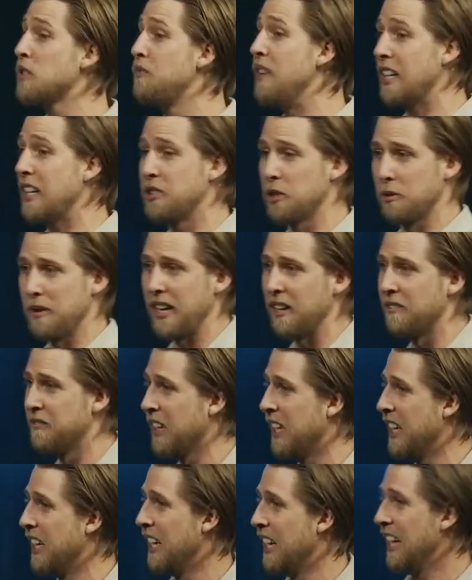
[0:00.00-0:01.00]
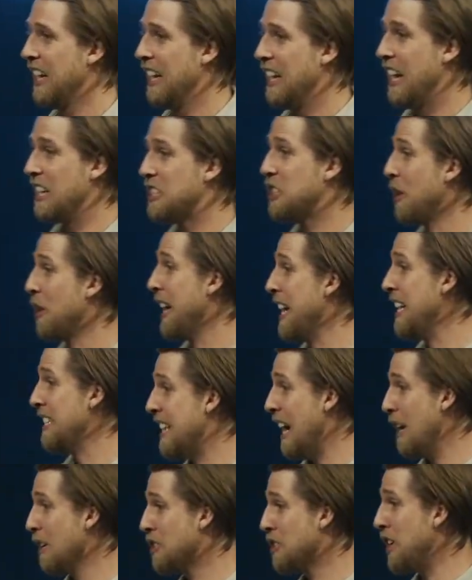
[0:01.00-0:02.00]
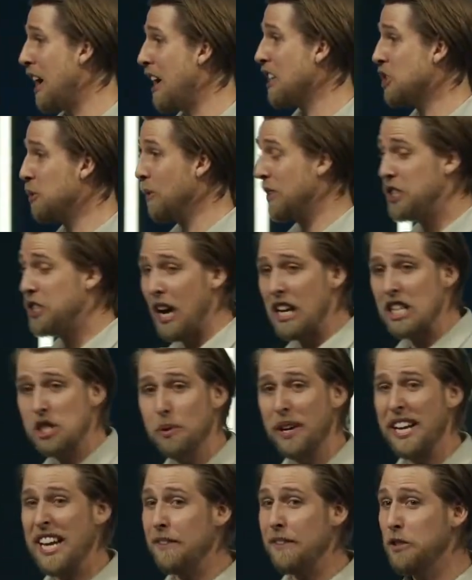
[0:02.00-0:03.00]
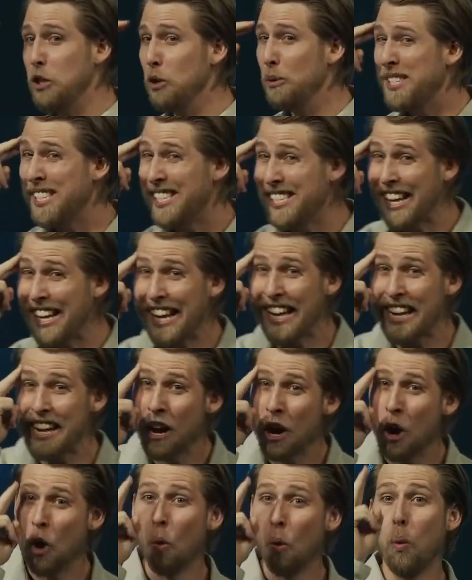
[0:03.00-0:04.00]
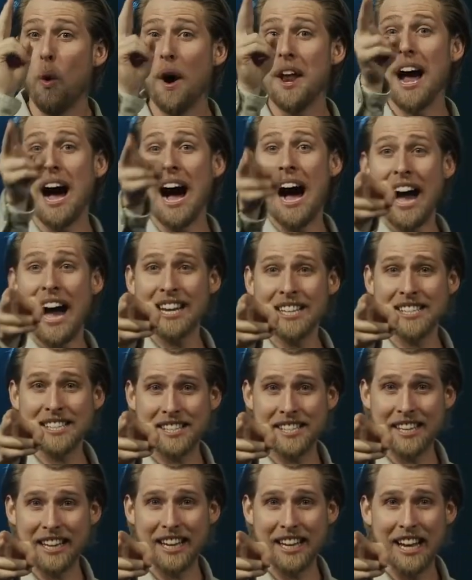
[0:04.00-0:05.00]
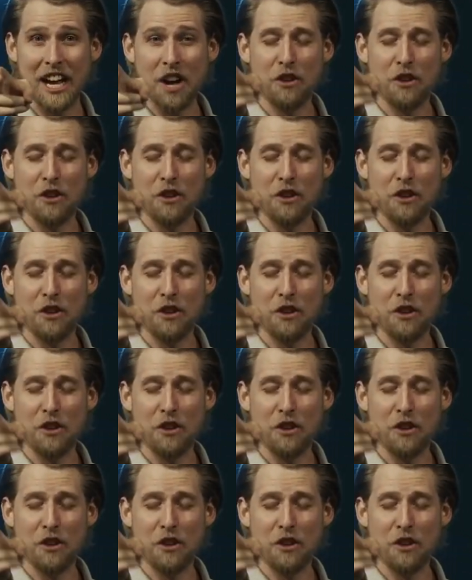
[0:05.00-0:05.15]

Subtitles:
victory. And so he tells Joshua, if you see what I see,